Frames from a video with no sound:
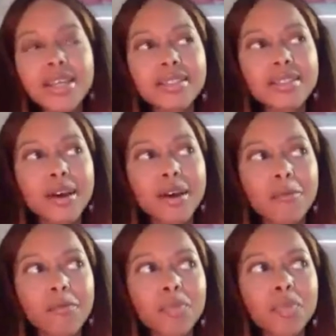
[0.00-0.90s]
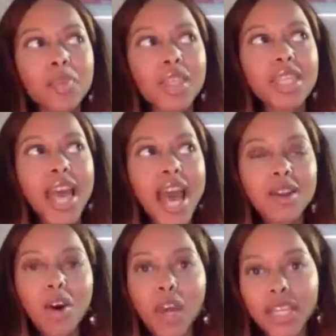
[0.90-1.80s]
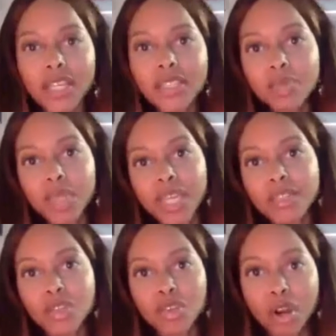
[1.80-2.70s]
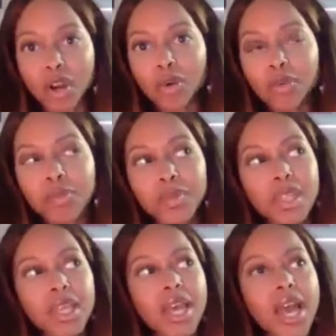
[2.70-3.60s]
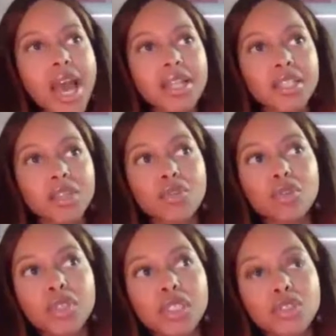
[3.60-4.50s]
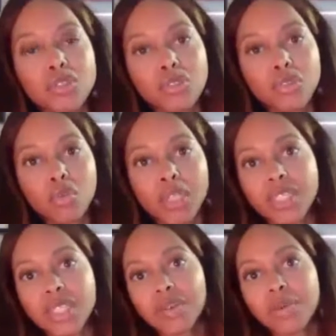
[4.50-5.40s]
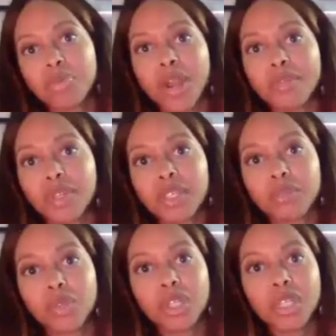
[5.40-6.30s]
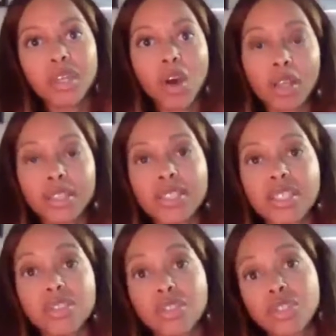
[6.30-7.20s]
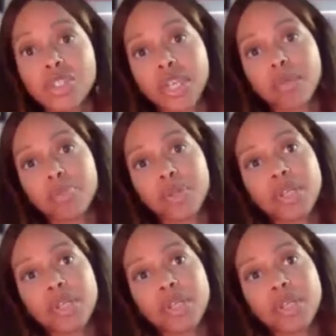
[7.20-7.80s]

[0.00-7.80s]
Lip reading: And that audience began to grow, and it grew into what's now a private community called the Sistership.